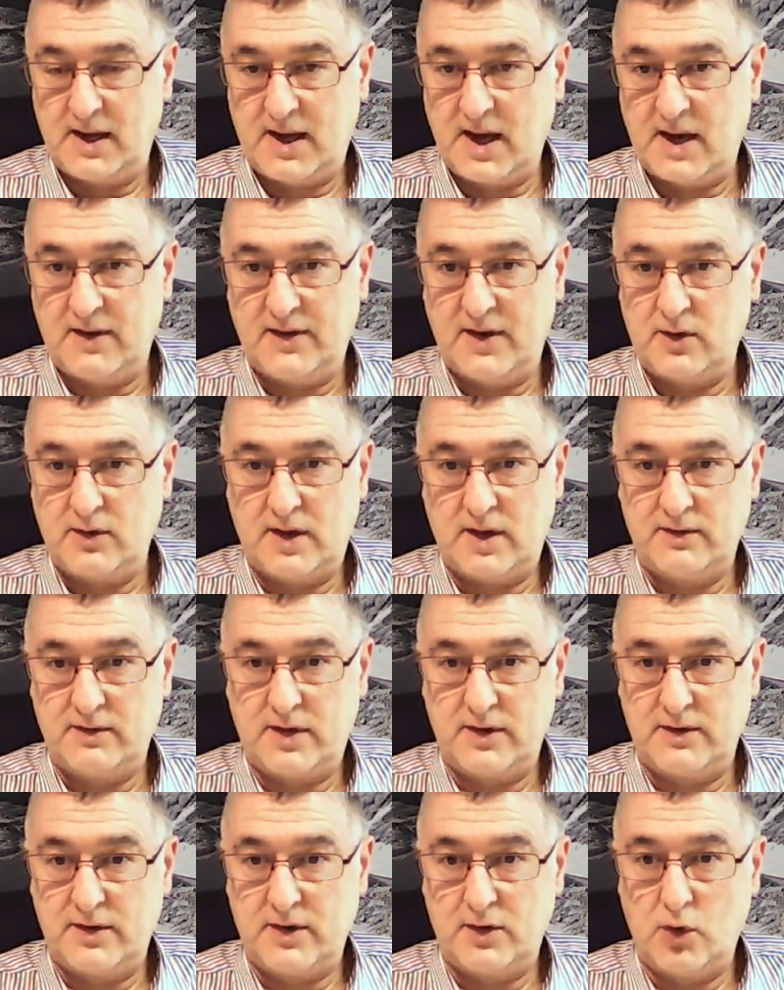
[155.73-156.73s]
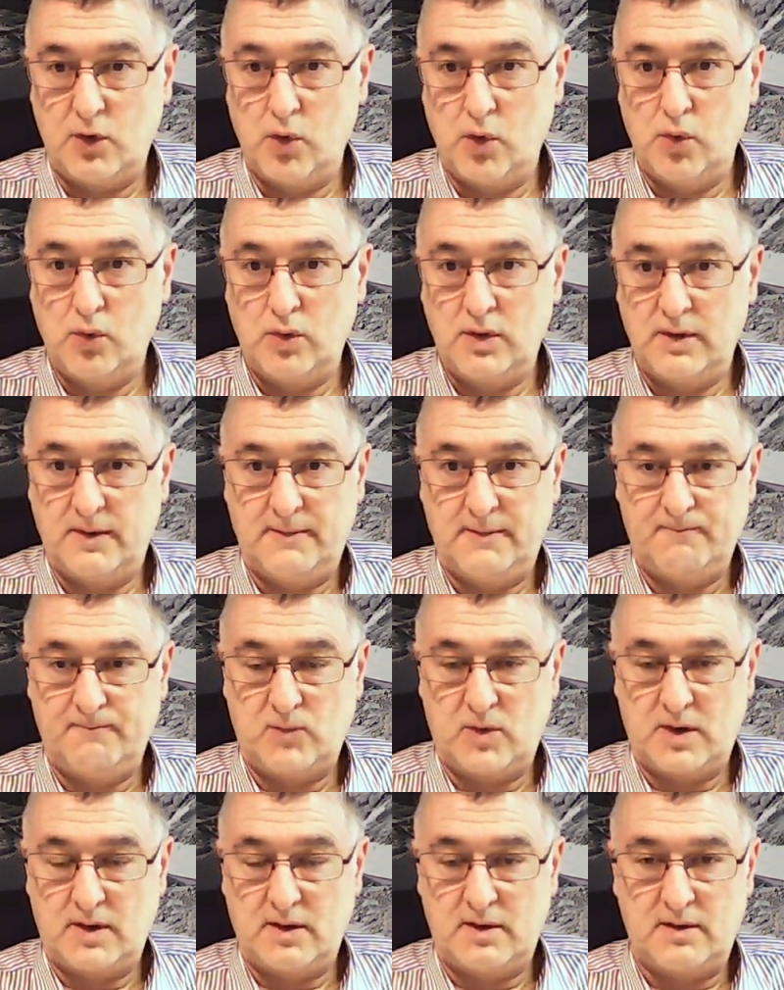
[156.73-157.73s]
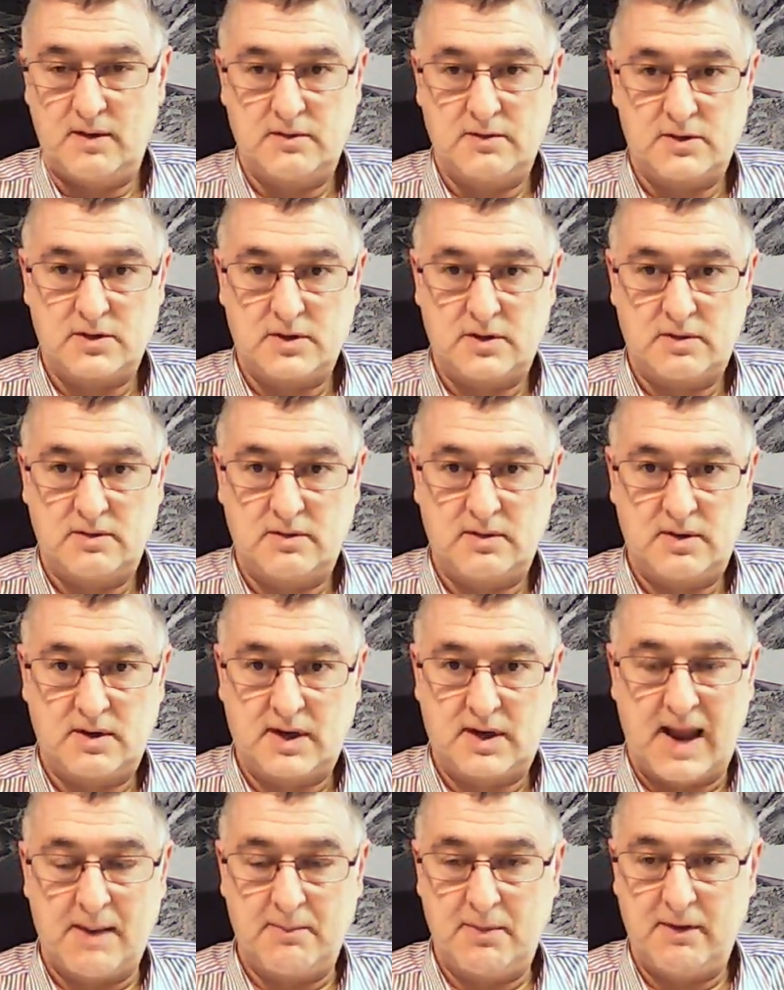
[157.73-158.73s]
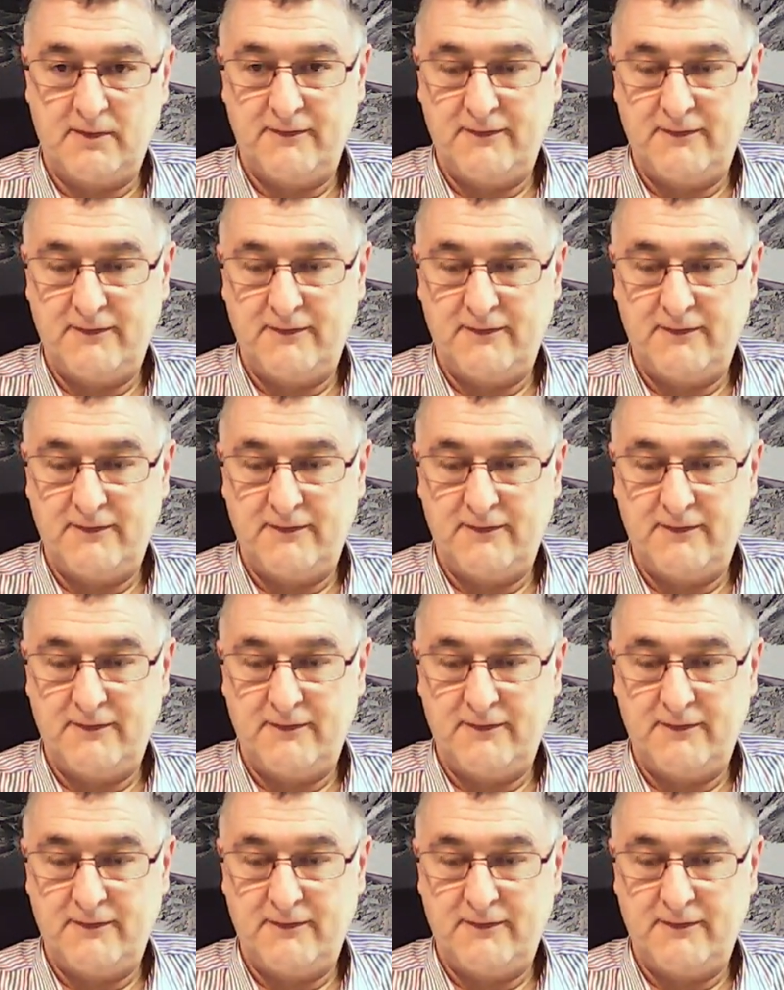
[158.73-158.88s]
Again, they're all can